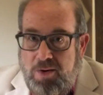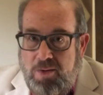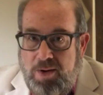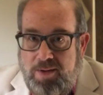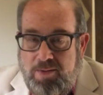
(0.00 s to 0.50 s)

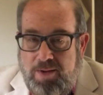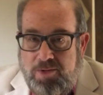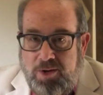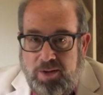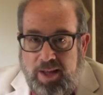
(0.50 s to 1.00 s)
we've
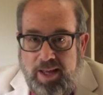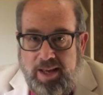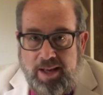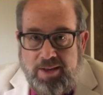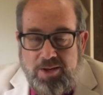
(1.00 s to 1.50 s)
certainly
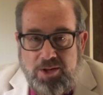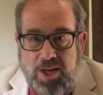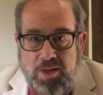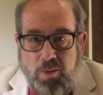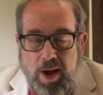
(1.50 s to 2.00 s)

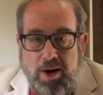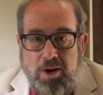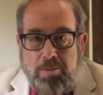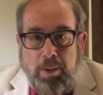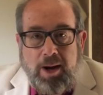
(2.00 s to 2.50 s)
see the
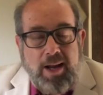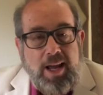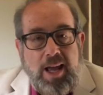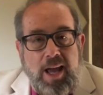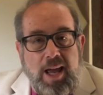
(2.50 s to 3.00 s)
record, but
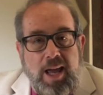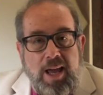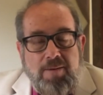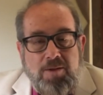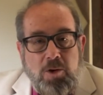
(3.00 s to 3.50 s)

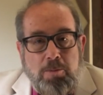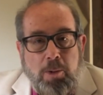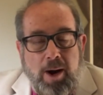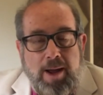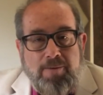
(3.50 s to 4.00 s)
if you
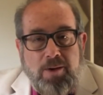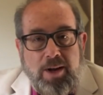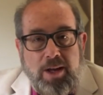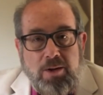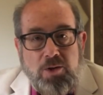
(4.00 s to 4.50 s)
pray for
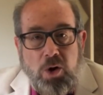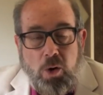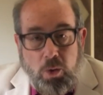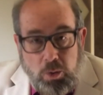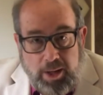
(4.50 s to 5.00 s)
his
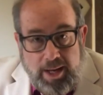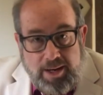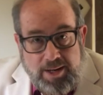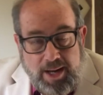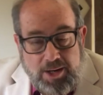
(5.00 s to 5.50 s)
holy
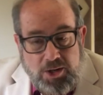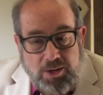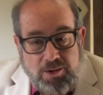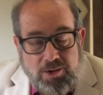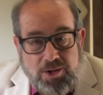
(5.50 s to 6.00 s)

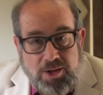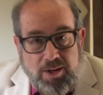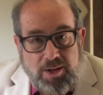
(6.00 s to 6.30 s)
intentions,